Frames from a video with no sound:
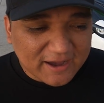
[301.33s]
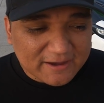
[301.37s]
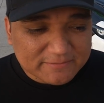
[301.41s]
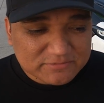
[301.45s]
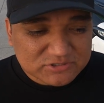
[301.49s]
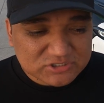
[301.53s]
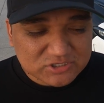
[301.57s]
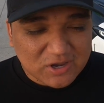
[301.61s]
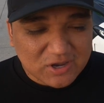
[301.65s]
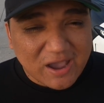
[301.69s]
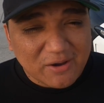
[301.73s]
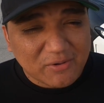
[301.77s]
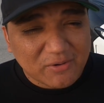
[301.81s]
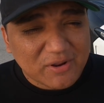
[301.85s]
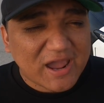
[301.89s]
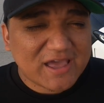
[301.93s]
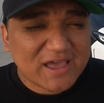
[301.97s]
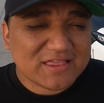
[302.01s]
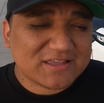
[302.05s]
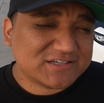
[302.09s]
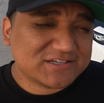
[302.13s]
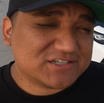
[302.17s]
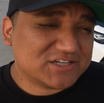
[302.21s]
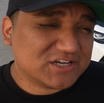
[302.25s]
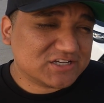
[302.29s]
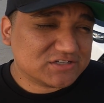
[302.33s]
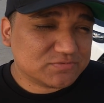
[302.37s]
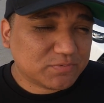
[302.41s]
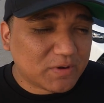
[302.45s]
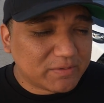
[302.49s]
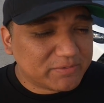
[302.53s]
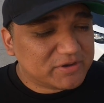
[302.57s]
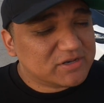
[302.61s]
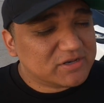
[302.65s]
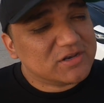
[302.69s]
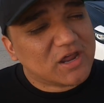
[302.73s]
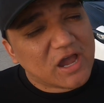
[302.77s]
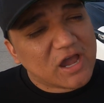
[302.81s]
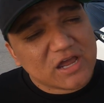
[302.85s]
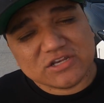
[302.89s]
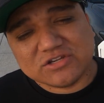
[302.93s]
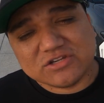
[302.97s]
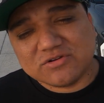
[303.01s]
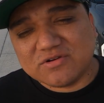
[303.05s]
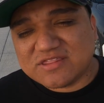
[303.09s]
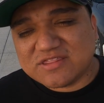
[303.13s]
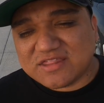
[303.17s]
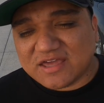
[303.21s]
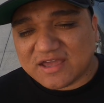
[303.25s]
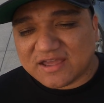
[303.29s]
So I would highly suggest probably not
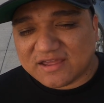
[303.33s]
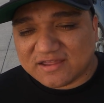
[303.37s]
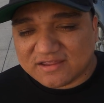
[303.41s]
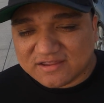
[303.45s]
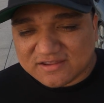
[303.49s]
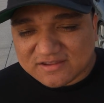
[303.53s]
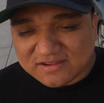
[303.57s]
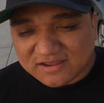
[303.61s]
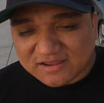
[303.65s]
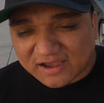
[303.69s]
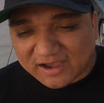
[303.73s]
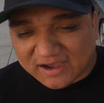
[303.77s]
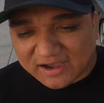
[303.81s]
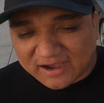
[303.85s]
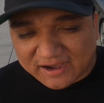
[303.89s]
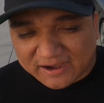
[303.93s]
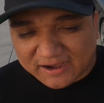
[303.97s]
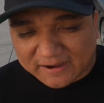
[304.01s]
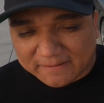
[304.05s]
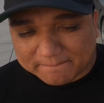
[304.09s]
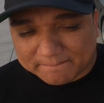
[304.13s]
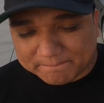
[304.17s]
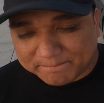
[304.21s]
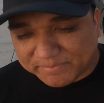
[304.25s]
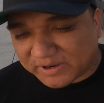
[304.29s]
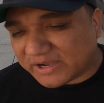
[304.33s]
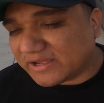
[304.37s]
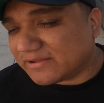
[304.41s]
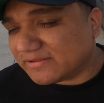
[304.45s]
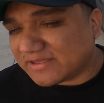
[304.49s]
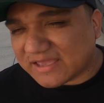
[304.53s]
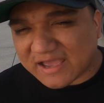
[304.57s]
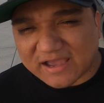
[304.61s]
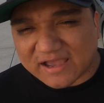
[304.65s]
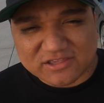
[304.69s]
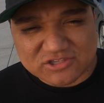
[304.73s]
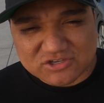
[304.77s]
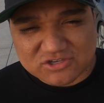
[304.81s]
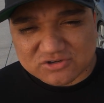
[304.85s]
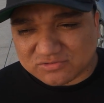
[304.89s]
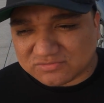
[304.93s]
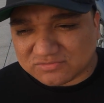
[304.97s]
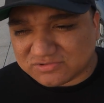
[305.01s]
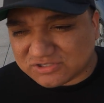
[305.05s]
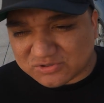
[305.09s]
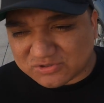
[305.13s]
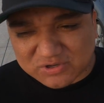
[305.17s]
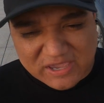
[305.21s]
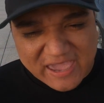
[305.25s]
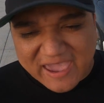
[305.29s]
doing that. But yeah,
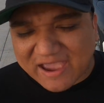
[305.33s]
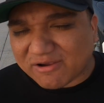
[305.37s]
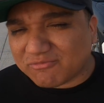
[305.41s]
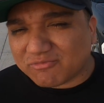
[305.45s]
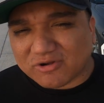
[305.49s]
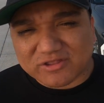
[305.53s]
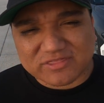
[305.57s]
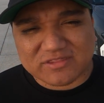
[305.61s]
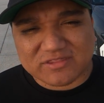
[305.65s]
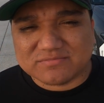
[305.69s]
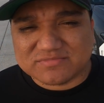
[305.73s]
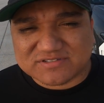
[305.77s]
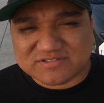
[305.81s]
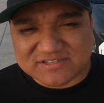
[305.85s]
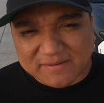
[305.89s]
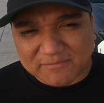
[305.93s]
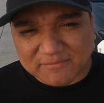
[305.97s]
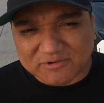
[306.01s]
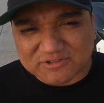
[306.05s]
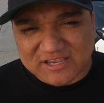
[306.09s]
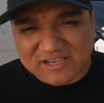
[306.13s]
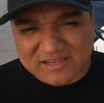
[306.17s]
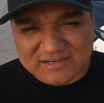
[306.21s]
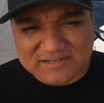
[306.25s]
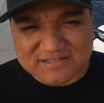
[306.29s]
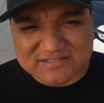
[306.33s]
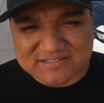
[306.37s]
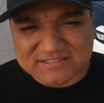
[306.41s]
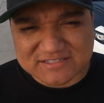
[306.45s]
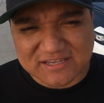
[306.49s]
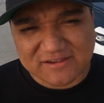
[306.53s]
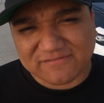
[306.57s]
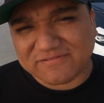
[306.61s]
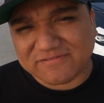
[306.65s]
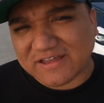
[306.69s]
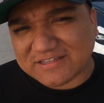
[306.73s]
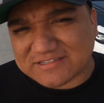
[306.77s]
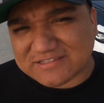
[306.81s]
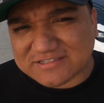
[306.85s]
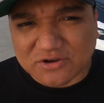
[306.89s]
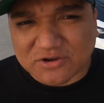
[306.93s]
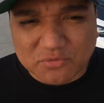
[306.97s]
you can't run them simultaneously if that's the